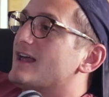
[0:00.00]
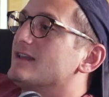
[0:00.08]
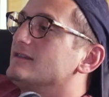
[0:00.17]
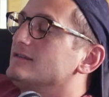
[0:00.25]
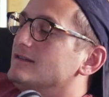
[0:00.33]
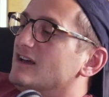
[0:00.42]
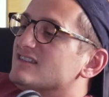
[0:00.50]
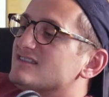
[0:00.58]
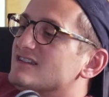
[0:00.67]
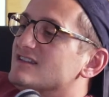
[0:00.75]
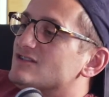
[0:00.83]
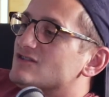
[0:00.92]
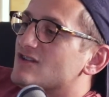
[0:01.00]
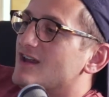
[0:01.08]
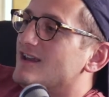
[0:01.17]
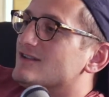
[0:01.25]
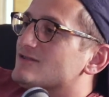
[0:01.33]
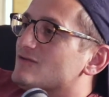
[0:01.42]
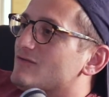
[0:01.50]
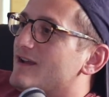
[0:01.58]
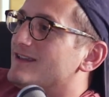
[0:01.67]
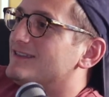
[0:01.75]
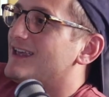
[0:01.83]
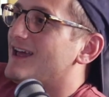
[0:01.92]
that doesn't change the
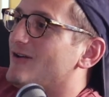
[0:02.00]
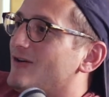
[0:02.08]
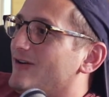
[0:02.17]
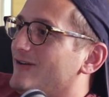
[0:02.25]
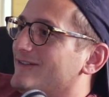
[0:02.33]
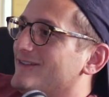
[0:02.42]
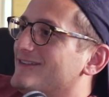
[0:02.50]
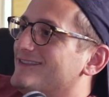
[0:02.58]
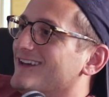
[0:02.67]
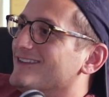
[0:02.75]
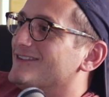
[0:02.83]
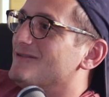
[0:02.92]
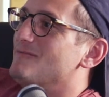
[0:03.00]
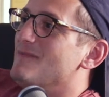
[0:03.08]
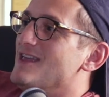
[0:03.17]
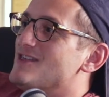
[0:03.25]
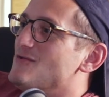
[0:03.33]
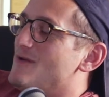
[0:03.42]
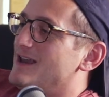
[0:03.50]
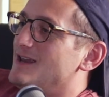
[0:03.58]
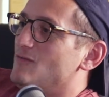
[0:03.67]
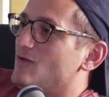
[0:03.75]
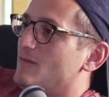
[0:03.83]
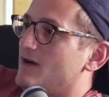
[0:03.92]
rent at all. It doesn't make you
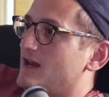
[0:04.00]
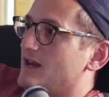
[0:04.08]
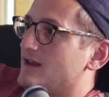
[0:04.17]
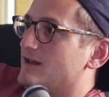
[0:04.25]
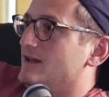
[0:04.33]
any more money.